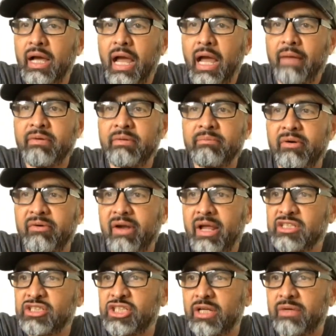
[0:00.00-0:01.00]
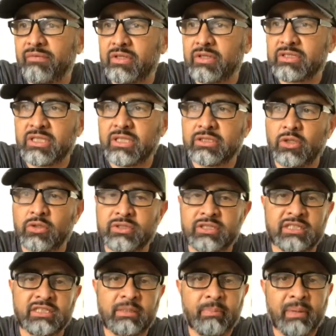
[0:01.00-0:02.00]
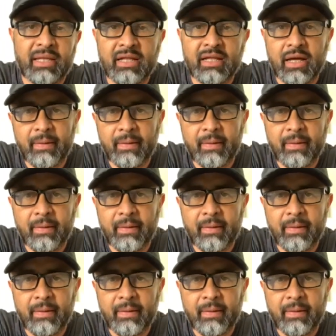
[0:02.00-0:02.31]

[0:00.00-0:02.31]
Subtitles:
Ivan Baranchik versus Jose Cepeda.